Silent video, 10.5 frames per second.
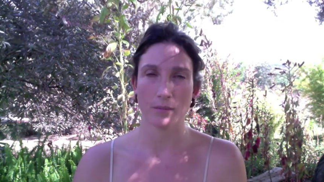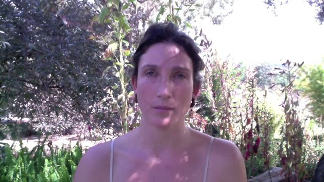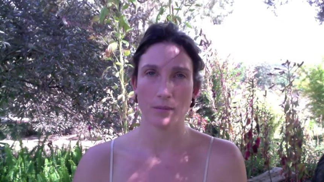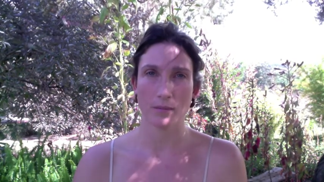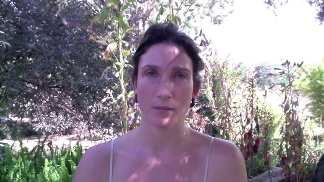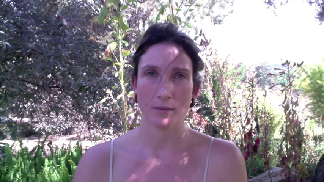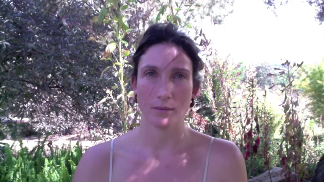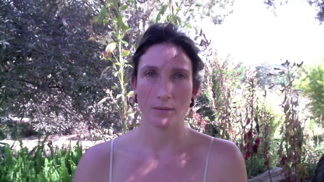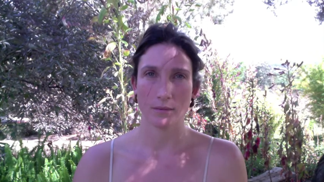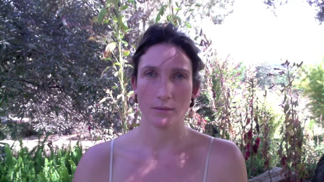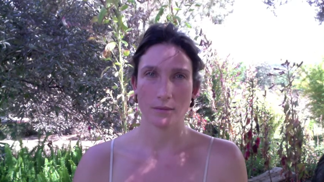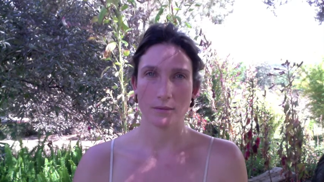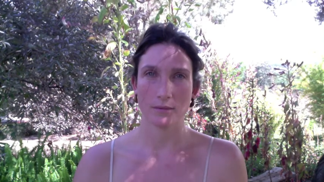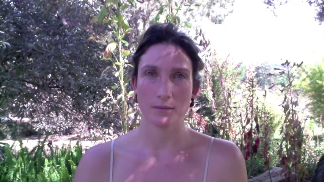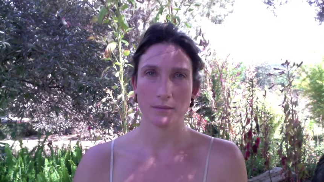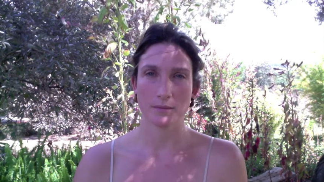
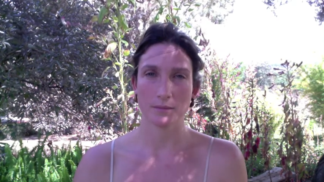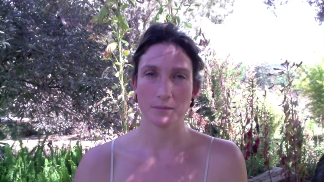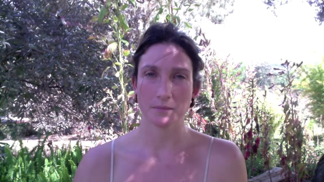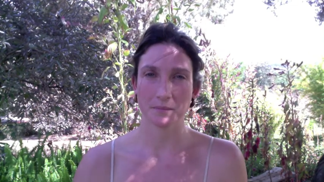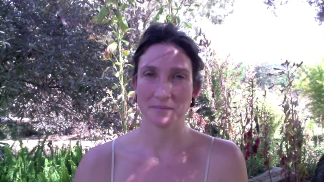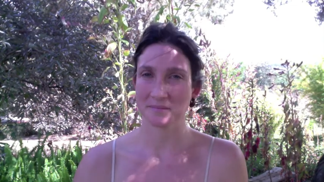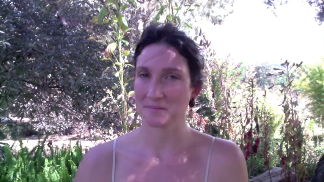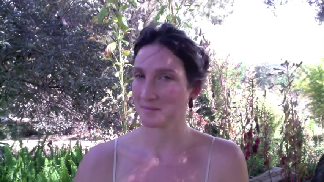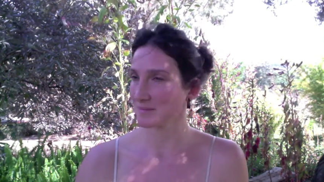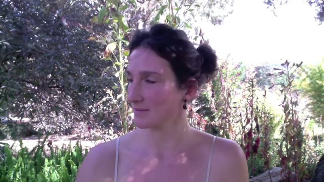(silence)